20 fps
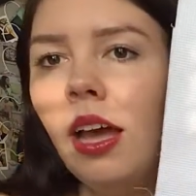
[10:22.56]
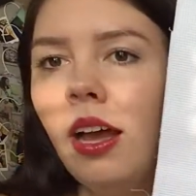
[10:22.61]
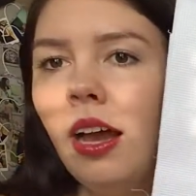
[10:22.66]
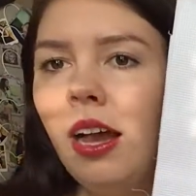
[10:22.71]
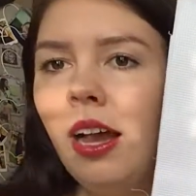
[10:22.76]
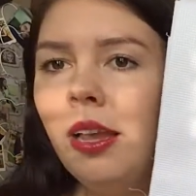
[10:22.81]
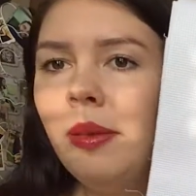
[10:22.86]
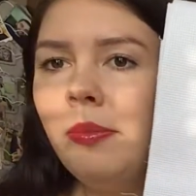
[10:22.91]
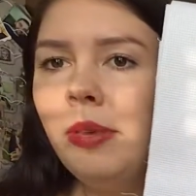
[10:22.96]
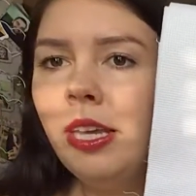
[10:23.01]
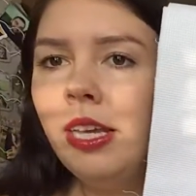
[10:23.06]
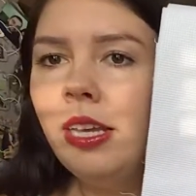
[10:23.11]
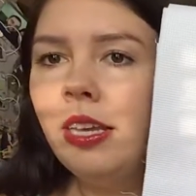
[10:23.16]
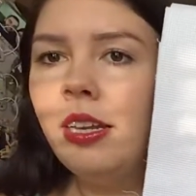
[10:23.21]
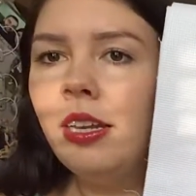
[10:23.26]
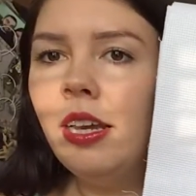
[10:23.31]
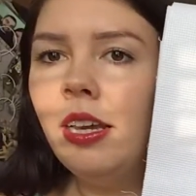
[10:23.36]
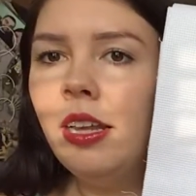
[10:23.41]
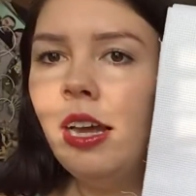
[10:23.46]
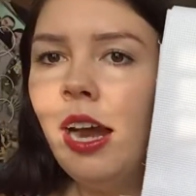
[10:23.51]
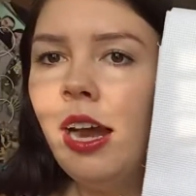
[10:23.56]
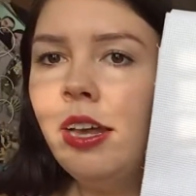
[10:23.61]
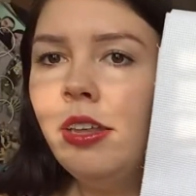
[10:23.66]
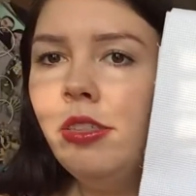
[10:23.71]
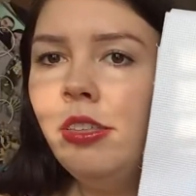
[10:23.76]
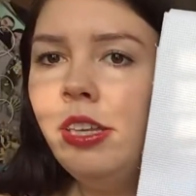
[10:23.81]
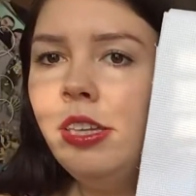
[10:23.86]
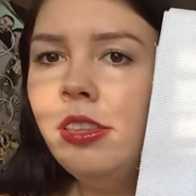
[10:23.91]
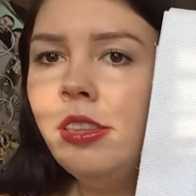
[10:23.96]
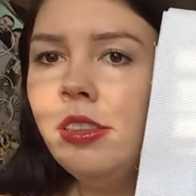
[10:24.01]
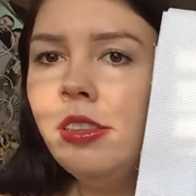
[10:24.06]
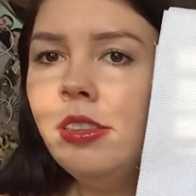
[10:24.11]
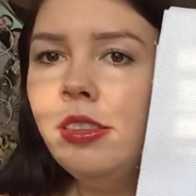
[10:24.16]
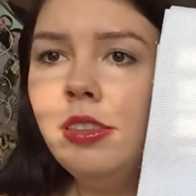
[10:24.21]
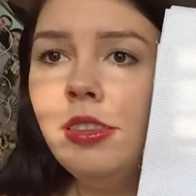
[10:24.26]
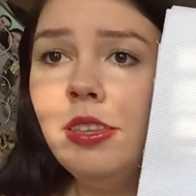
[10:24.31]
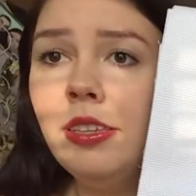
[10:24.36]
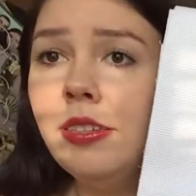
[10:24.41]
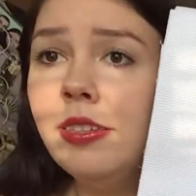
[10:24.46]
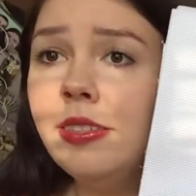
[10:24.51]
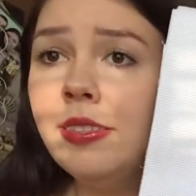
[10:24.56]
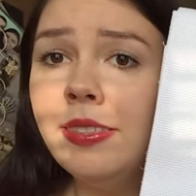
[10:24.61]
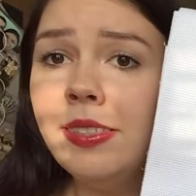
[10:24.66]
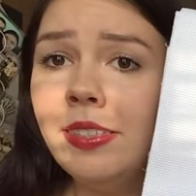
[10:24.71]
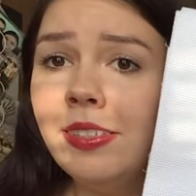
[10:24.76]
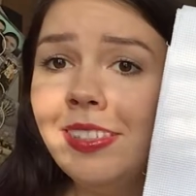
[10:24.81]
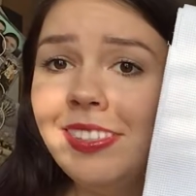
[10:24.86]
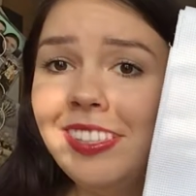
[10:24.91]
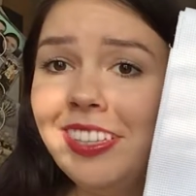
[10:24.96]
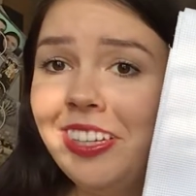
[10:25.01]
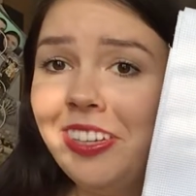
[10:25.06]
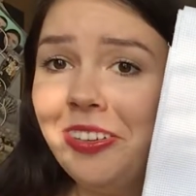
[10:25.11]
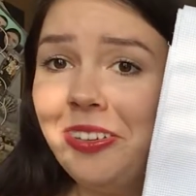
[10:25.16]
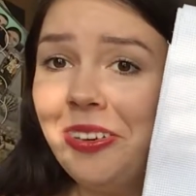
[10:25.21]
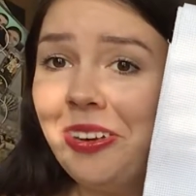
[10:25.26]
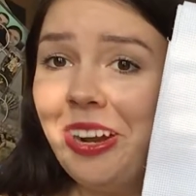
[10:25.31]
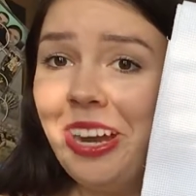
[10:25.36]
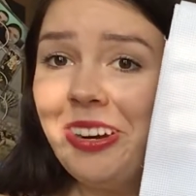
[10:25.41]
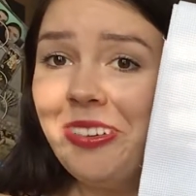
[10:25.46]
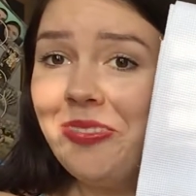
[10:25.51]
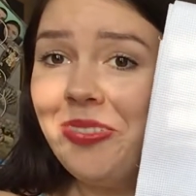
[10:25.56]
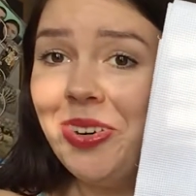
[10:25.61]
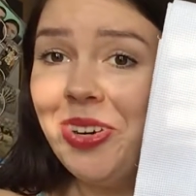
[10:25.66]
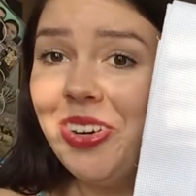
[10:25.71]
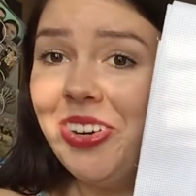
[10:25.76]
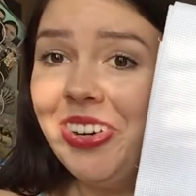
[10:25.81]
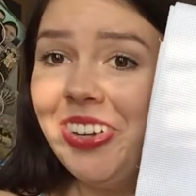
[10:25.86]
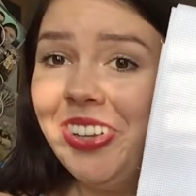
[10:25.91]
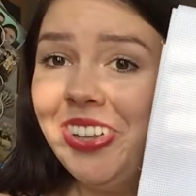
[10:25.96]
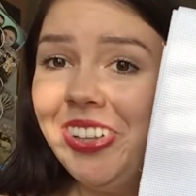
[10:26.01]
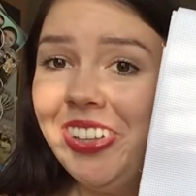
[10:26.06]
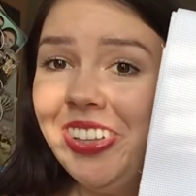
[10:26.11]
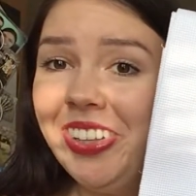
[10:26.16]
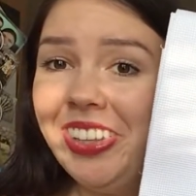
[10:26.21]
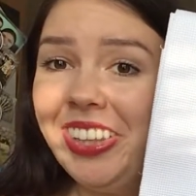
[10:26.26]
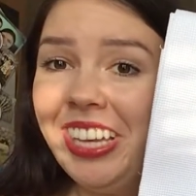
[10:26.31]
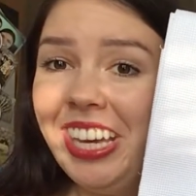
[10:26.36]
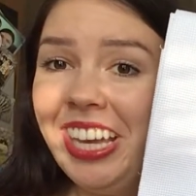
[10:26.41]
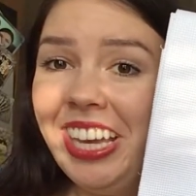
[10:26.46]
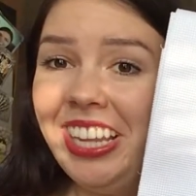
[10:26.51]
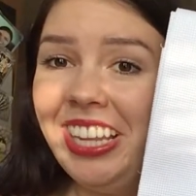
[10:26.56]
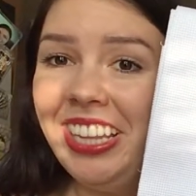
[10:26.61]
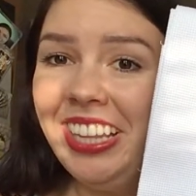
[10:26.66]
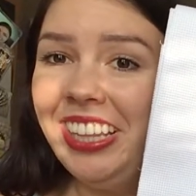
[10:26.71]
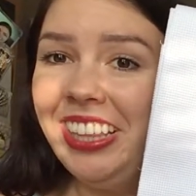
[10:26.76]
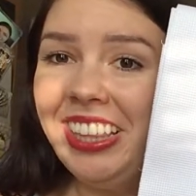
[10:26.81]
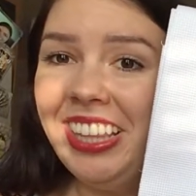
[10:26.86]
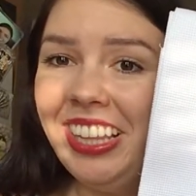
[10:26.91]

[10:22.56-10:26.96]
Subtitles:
I mean, I think this looks incredible, but